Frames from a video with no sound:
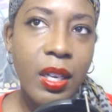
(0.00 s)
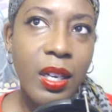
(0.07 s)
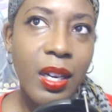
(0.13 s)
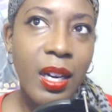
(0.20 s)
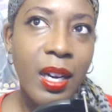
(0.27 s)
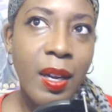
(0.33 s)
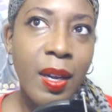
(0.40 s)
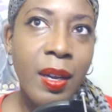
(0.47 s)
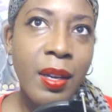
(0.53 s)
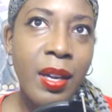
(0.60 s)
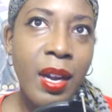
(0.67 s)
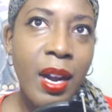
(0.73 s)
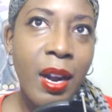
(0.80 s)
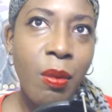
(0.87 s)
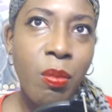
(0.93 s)
I
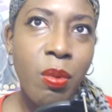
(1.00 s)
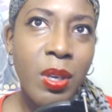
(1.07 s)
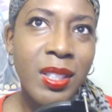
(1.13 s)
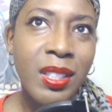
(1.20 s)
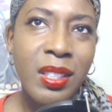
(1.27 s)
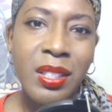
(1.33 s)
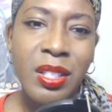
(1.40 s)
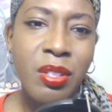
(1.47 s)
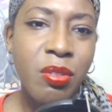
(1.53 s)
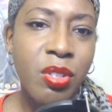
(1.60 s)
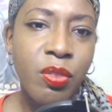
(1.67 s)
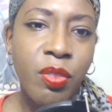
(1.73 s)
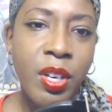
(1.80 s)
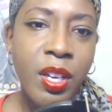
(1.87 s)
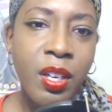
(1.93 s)
wasn't a huge
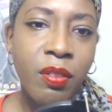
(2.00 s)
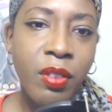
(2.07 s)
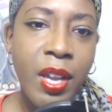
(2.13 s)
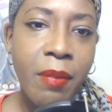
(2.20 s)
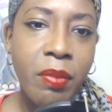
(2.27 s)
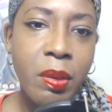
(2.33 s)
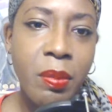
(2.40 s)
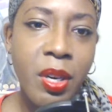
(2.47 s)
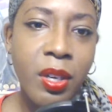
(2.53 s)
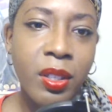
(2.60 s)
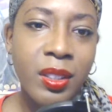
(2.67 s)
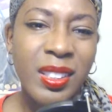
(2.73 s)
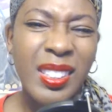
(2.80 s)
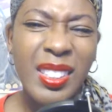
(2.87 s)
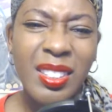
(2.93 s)
fan of Captain America,
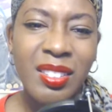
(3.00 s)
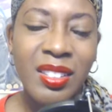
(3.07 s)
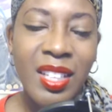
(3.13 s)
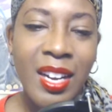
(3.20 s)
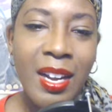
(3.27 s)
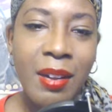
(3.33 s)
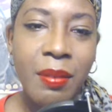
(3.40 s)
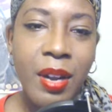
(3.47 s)
still not.